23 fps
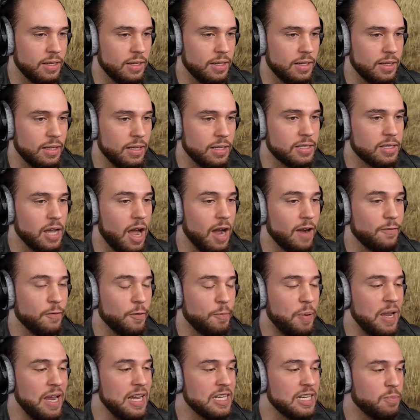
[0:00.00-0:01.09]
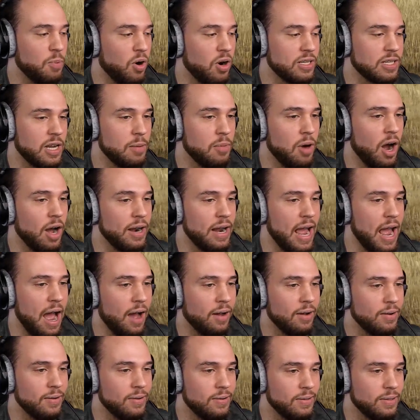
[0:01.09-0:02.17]
Let's talk for peace, boys. Come on
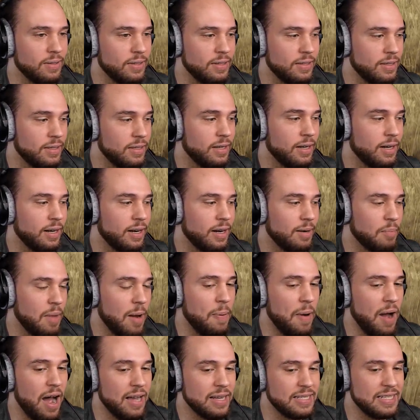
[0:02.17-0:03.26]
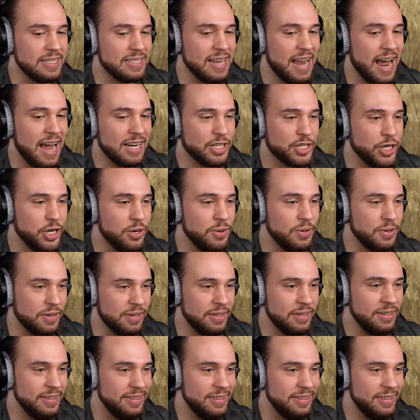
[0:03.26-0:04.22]
now. My posse's not shooting.